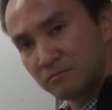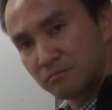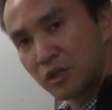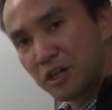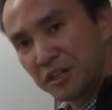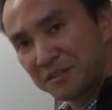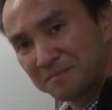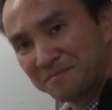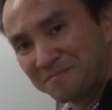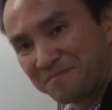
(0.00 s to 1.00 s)
burned.
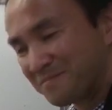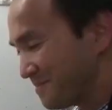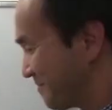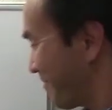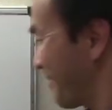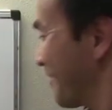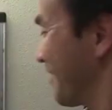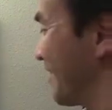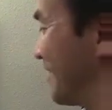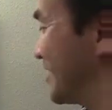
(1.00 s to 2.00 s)

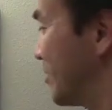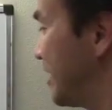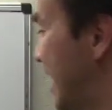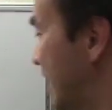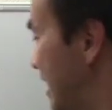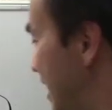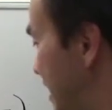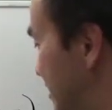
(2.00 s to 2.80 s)
So in that case,